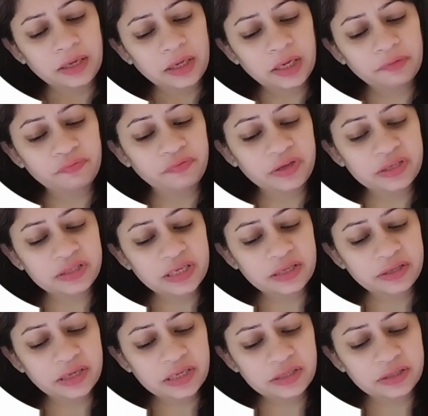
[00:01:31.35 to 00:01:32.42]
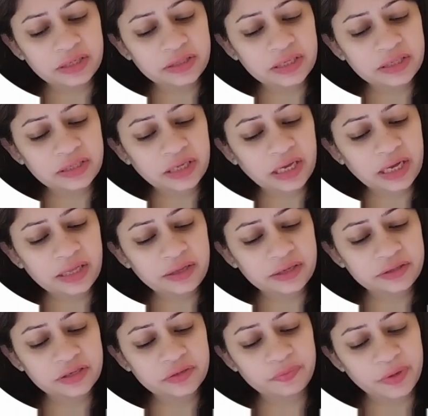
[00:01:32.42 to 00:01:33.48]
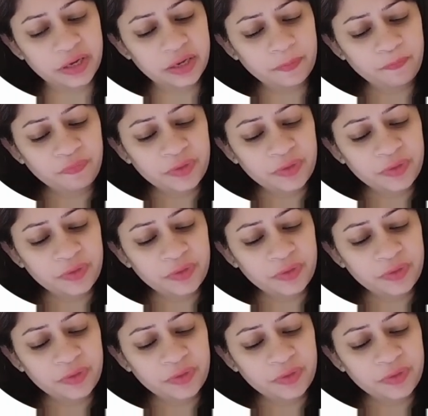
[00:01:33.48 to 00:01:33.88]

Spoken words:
if we see this is a, this is b,